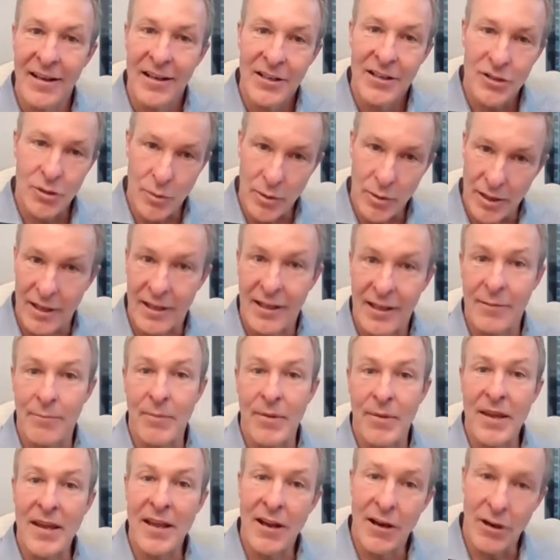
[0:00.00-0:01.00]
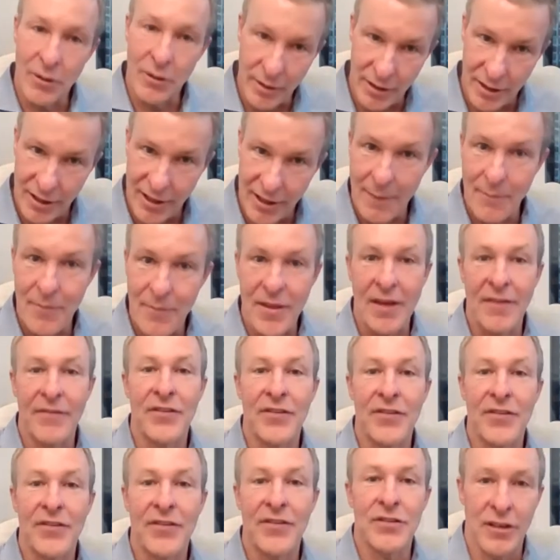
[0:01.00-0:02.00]
So we could be here, we could keep the
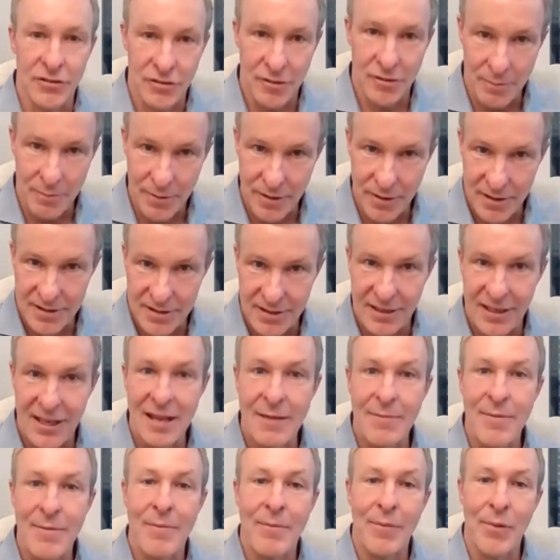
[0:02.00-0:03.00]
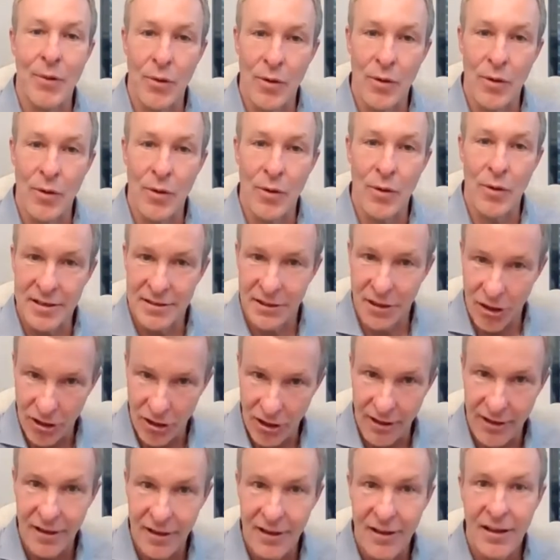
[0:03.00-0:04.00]
infrastructure in place and keep employees
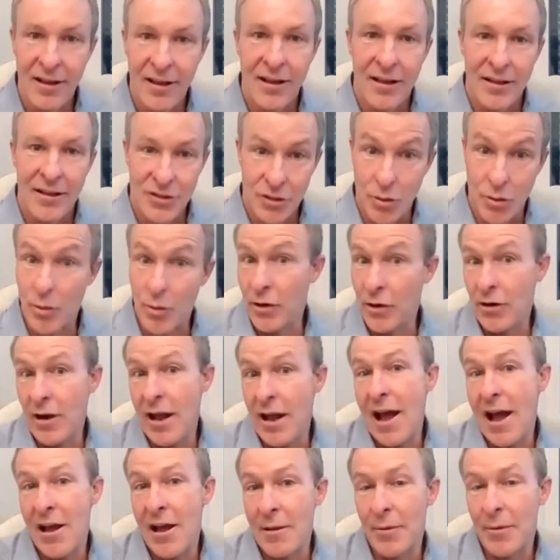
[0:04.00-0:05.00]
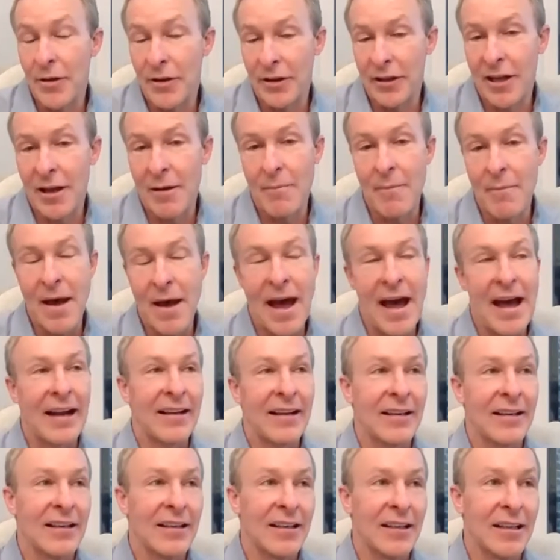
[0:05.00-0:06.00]
current, so that we are now able to come back
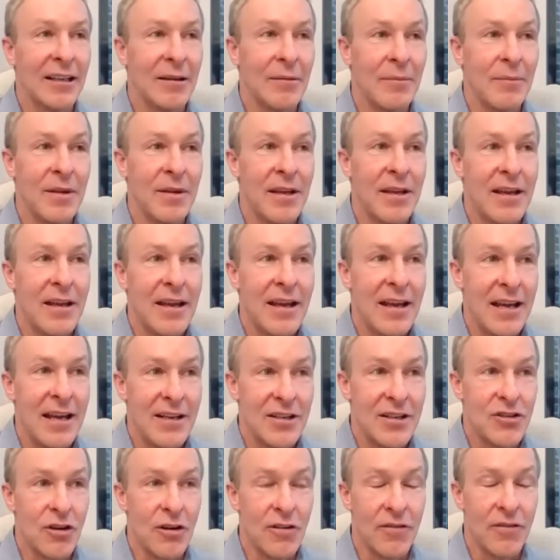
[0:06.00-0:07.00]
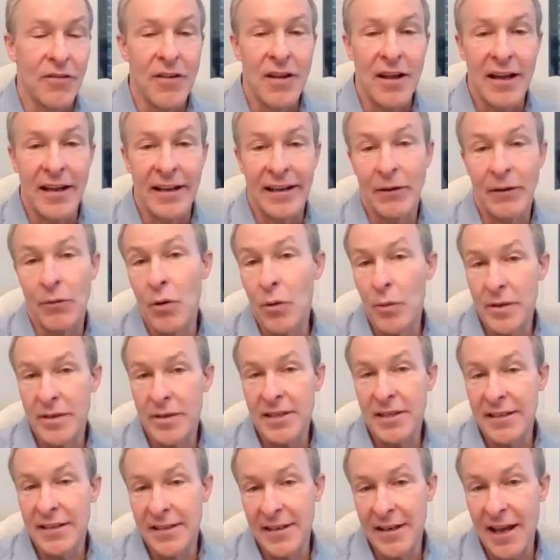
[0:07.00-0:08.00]
and start flying. And what we
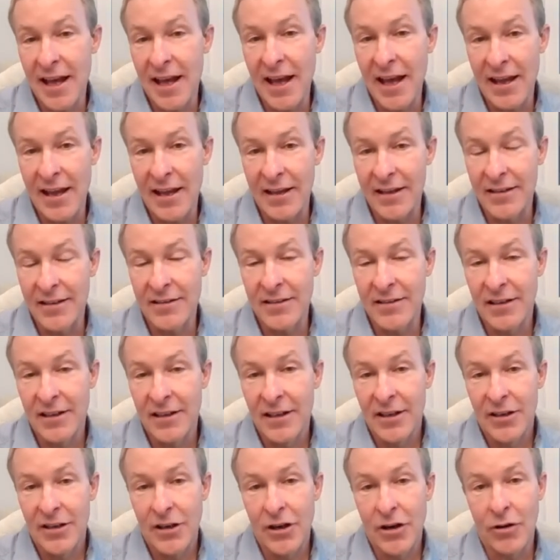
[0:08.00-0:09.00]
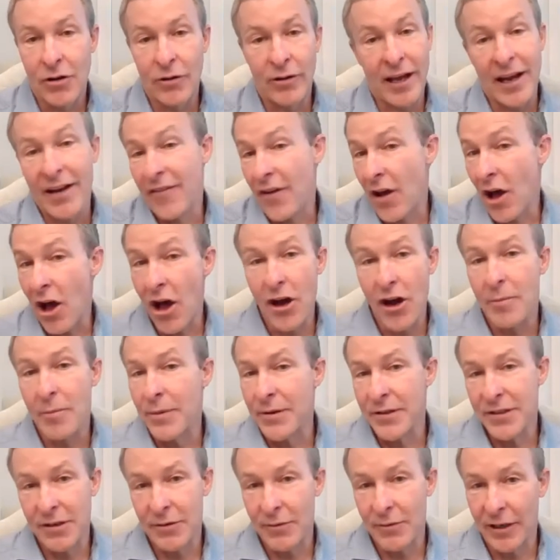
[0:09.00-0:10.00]
see today is, kind of
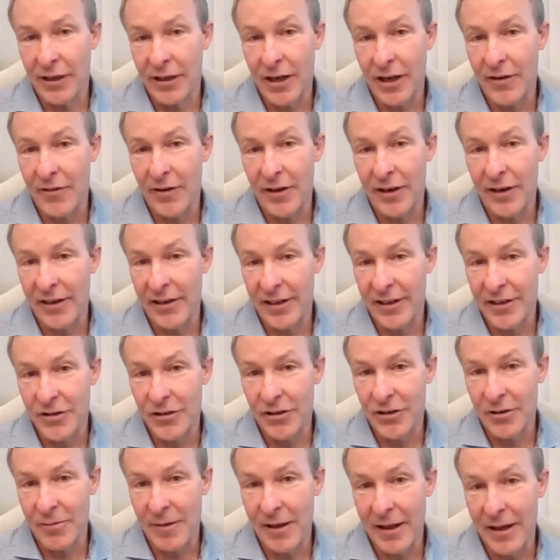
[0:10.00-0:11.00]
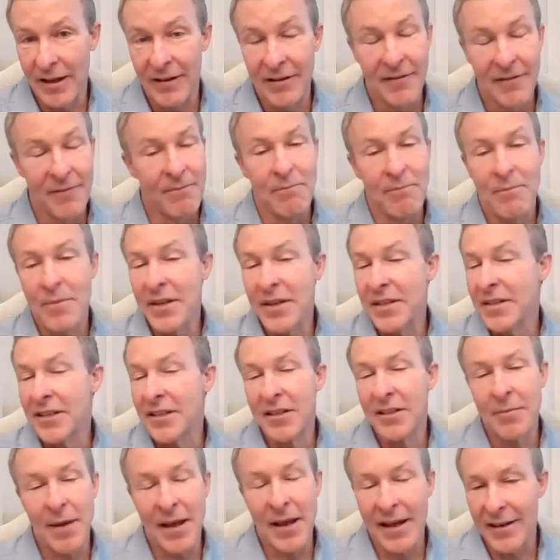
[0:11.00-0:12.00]
100% recovery in leisure demand. Business
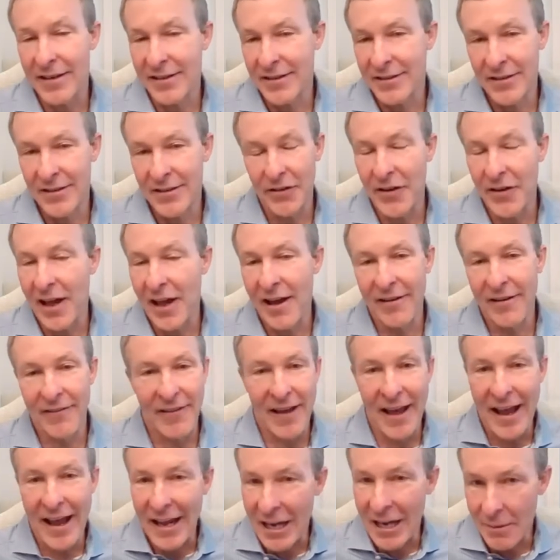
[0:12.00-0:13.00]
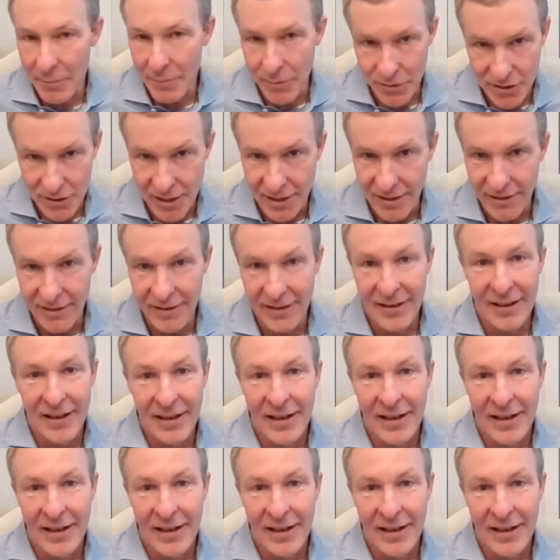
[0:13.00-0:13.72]
demand is still down 80%.